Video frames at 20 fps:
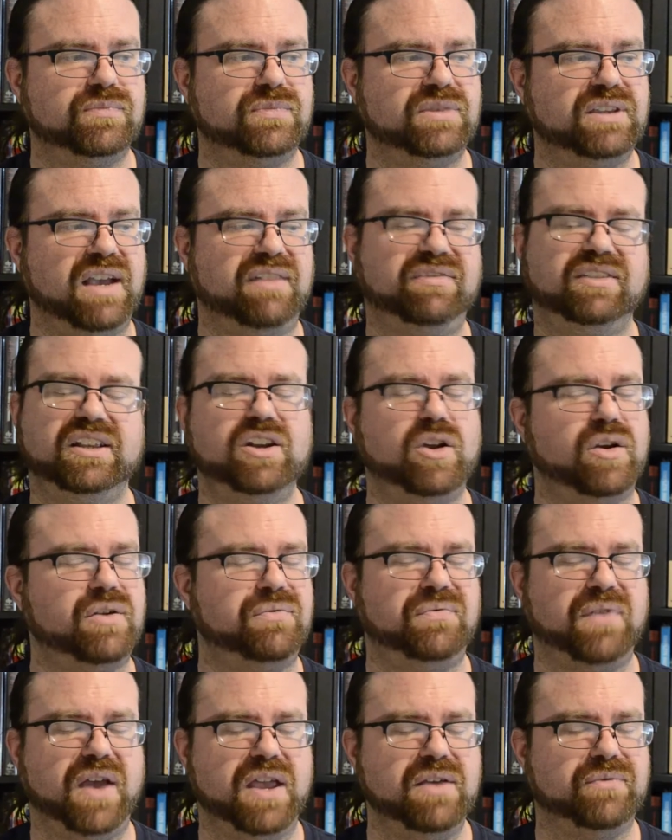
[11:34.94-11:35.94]
definitely not a
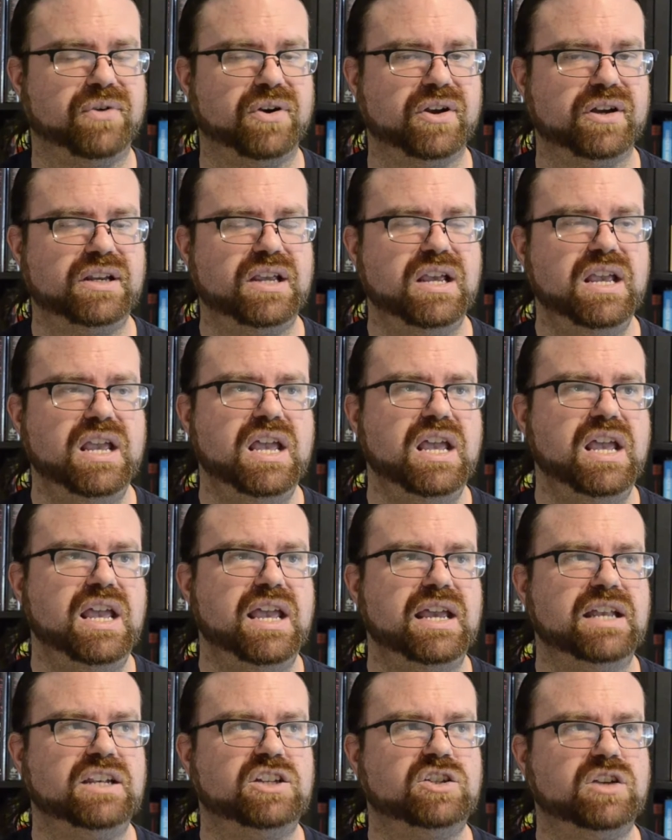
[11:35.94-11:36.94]
favorite.
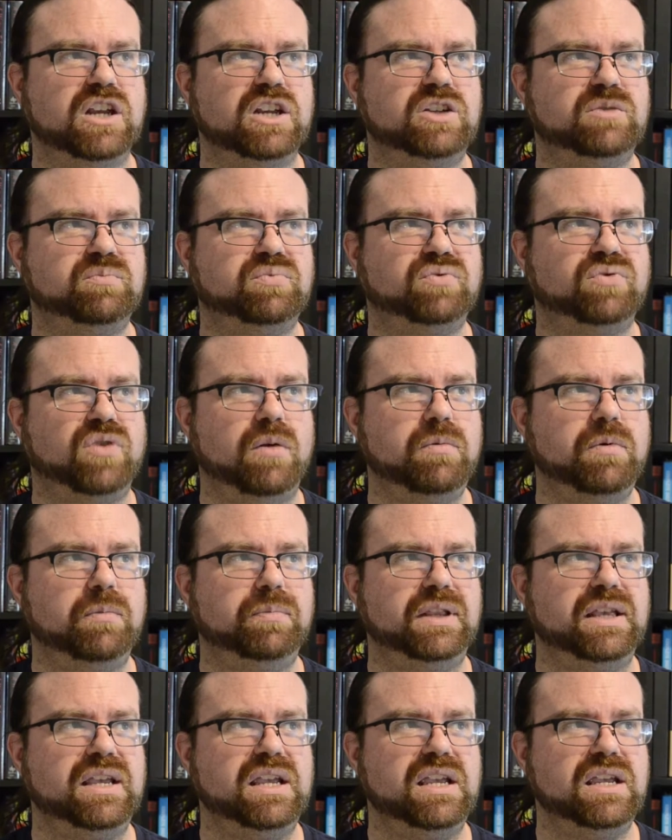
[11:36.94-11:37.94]
It's
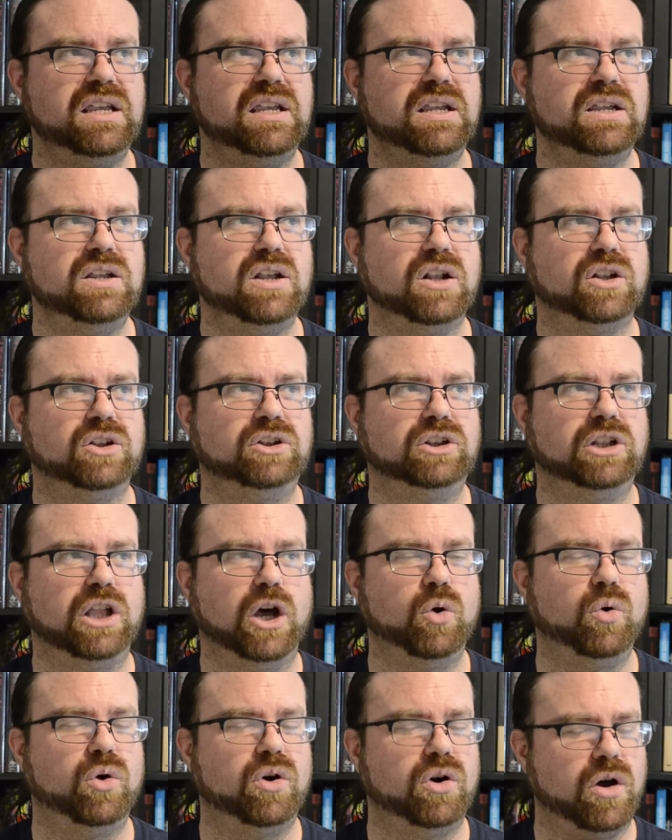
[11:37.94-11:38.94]
probably
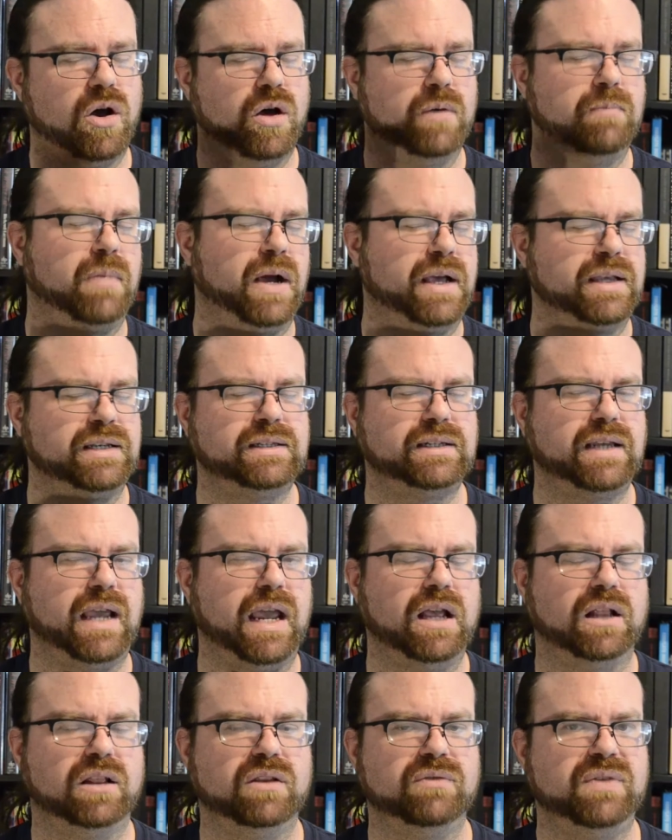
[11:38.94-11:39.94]
lower on my
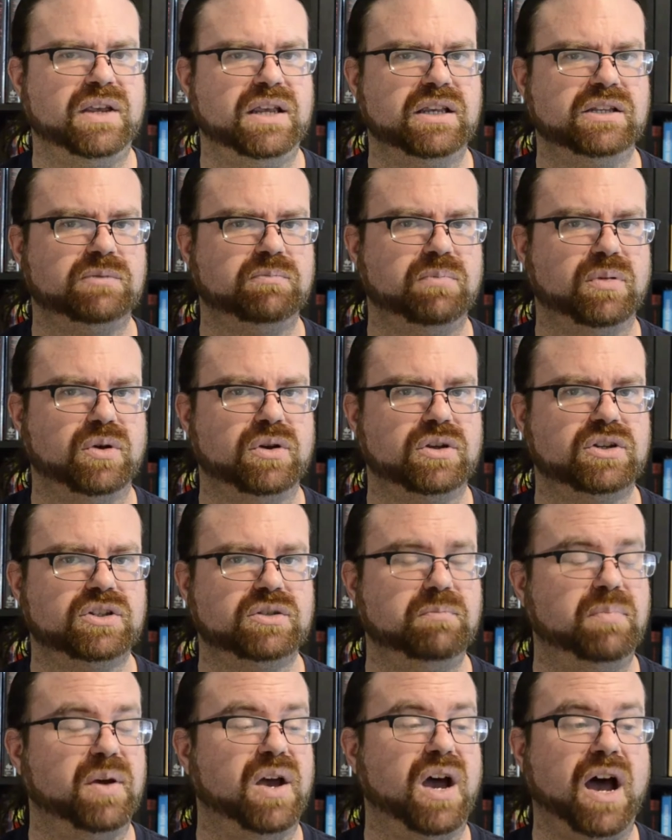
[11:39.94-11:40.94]
scale of his books,
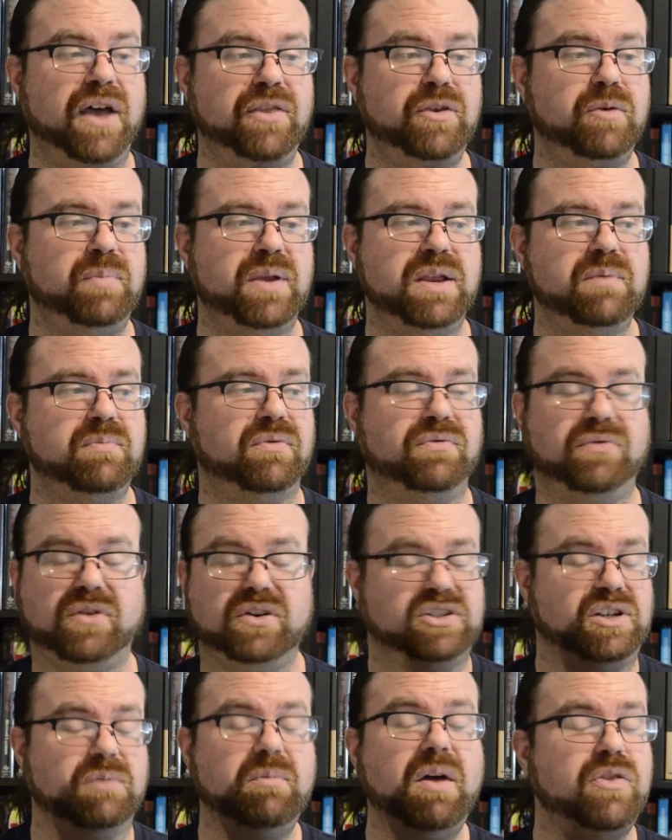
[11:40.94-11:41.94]
but other people, for
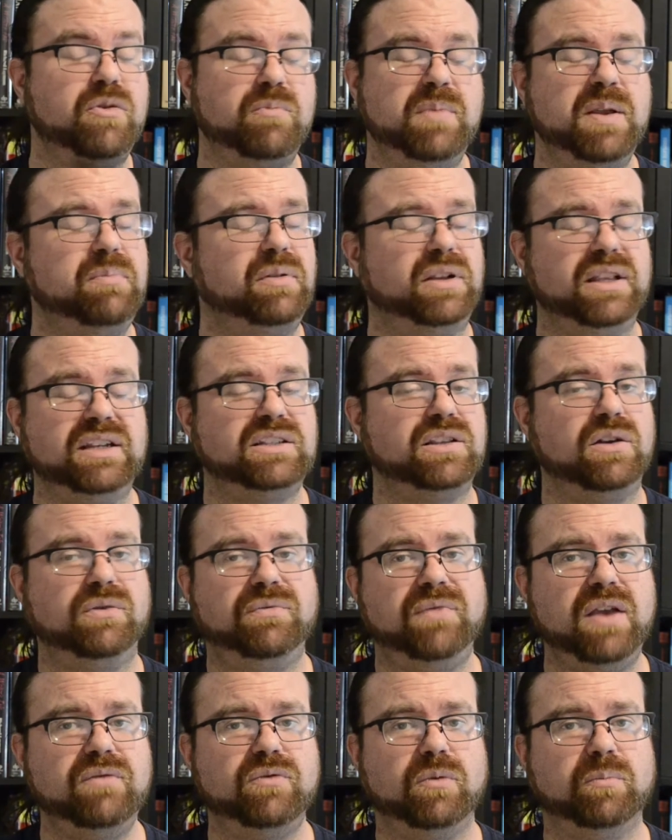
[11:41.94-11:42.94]
some other people, it's their
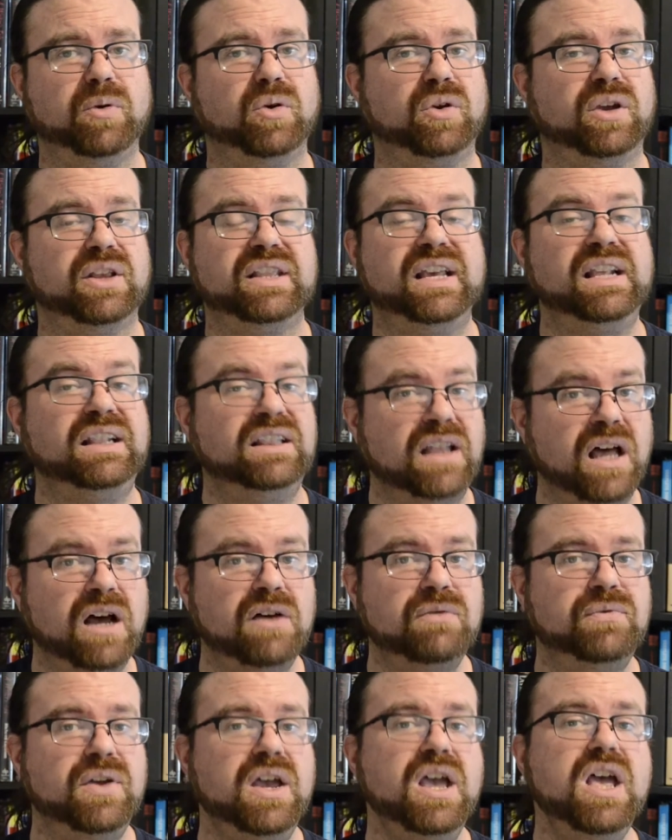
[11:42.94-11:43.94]
favorite book and they
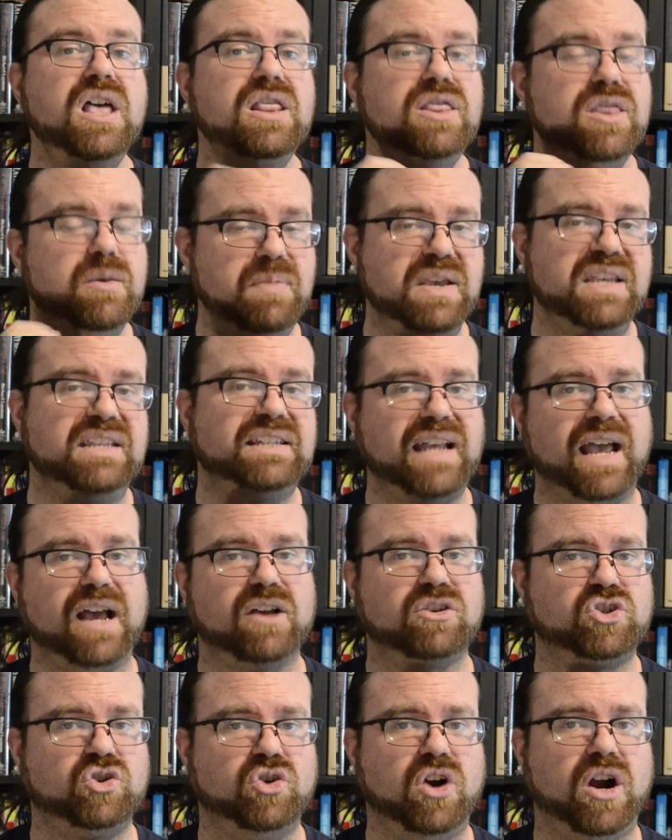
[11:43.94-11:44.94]
love the Beast
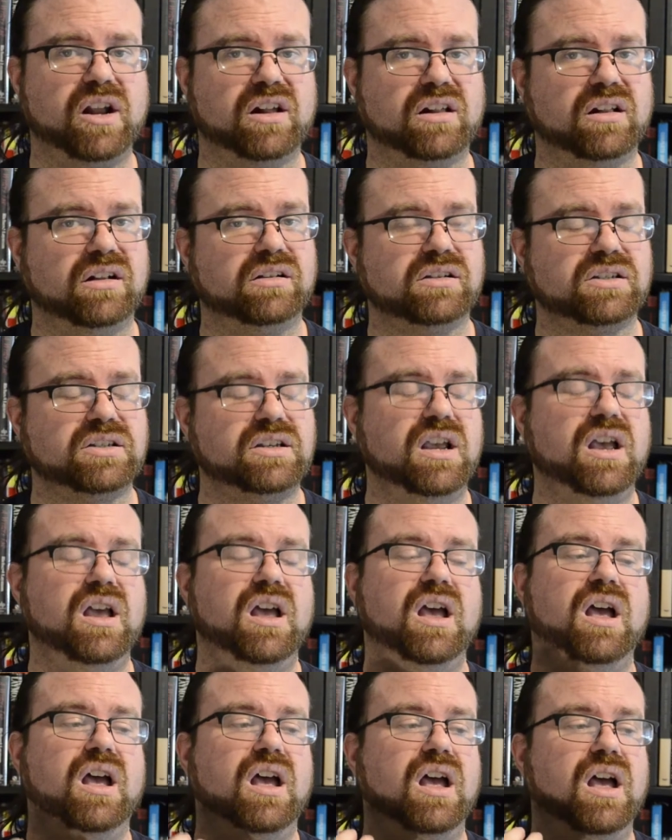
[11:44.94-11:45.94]
House Chronicles.
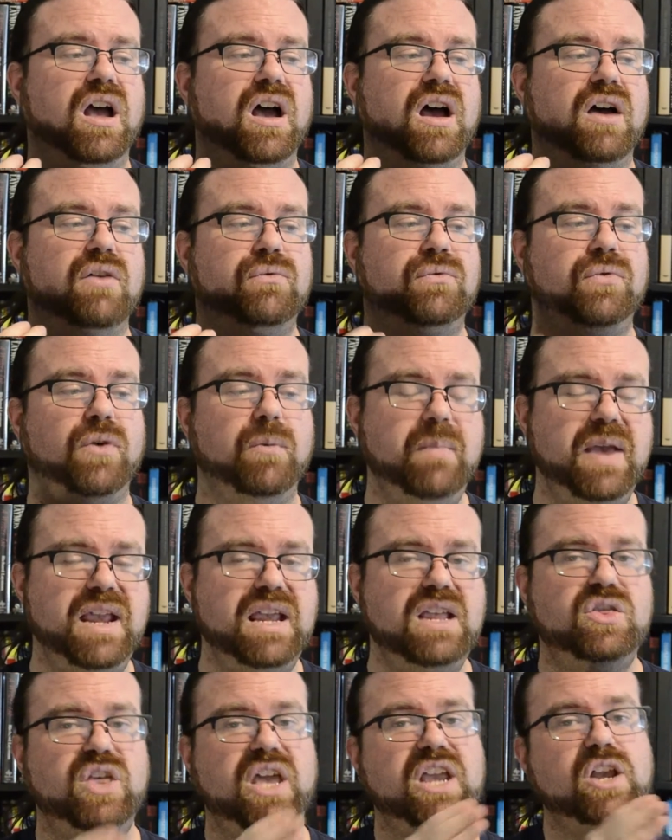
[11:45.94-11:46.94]
For
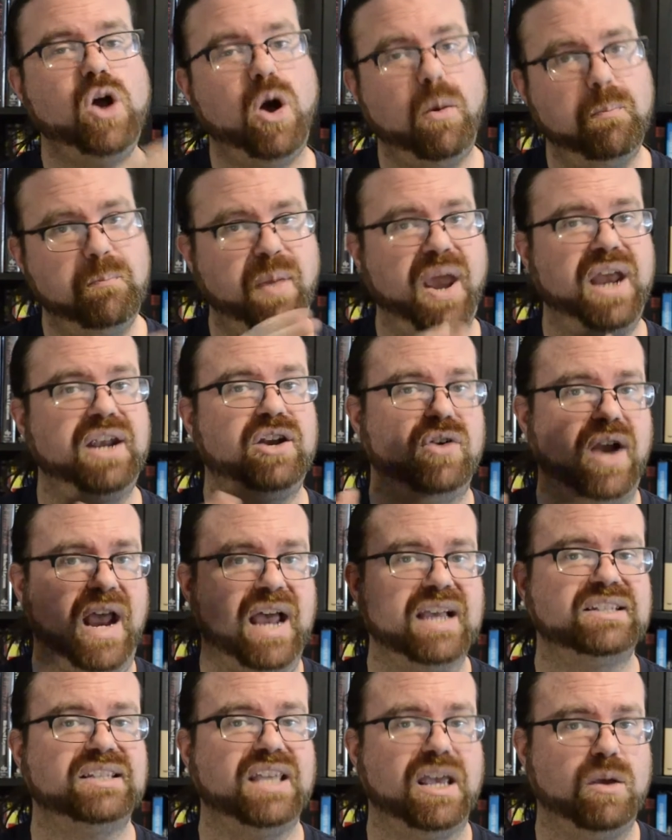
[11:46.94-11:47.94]
me, they got better
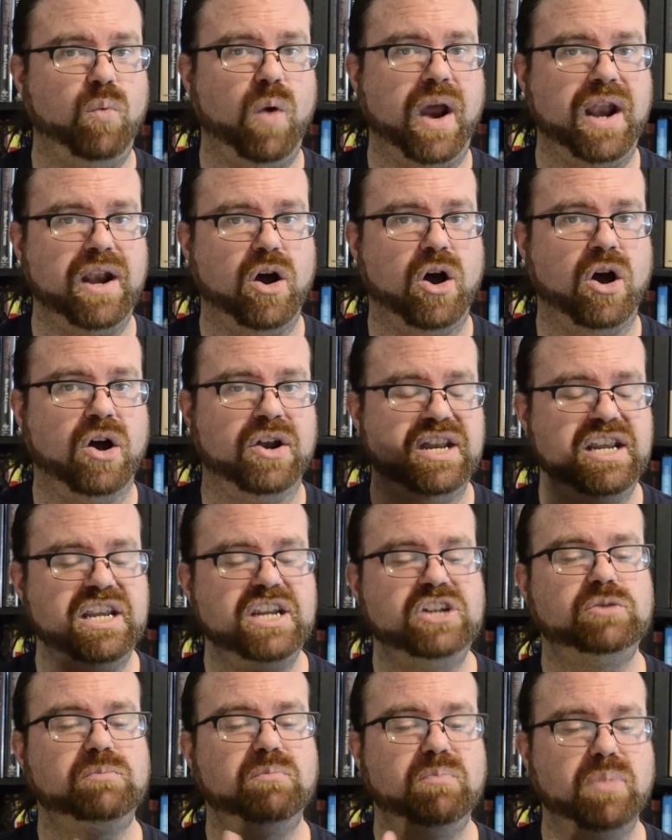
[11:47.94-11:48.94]
as they went on.
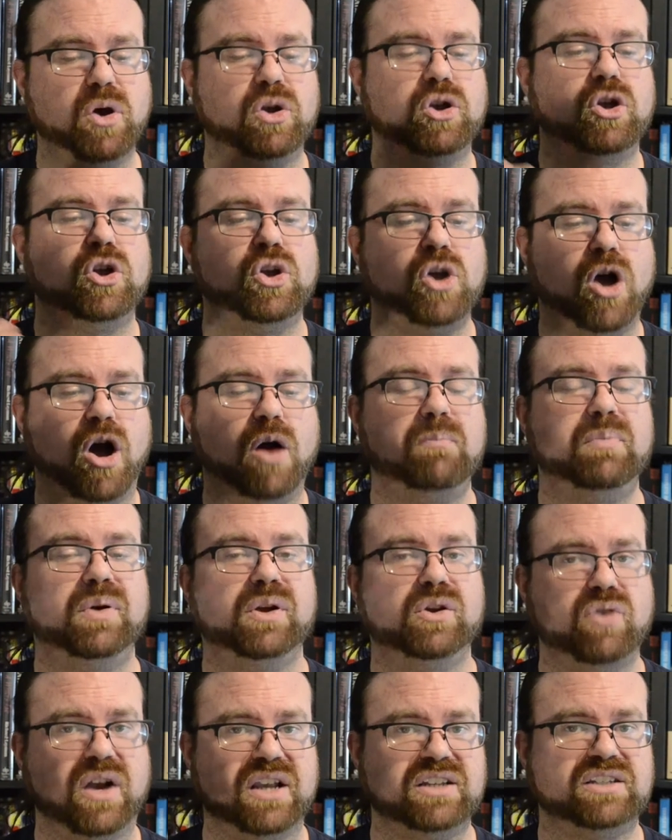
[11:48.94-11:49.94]
Each book got
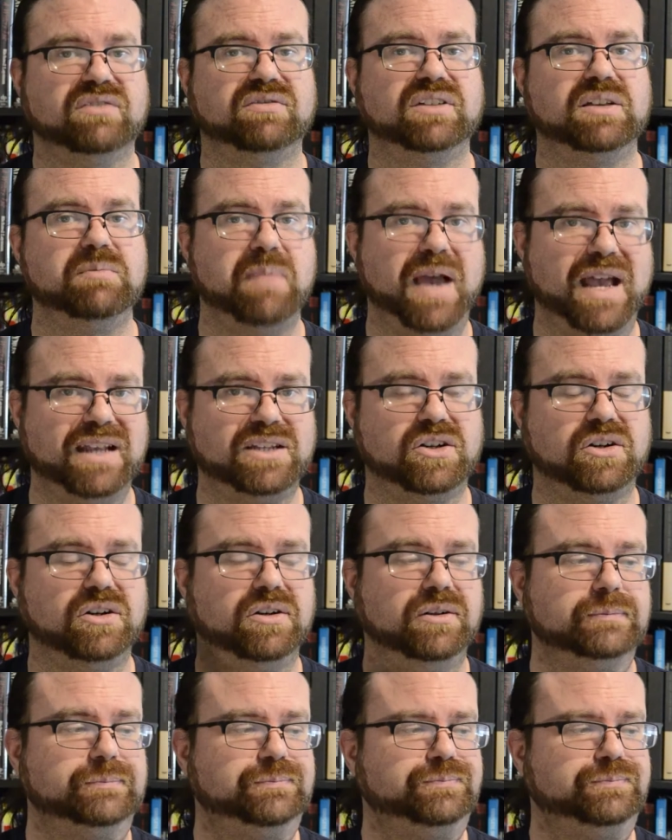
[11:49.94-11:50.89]
progressively better.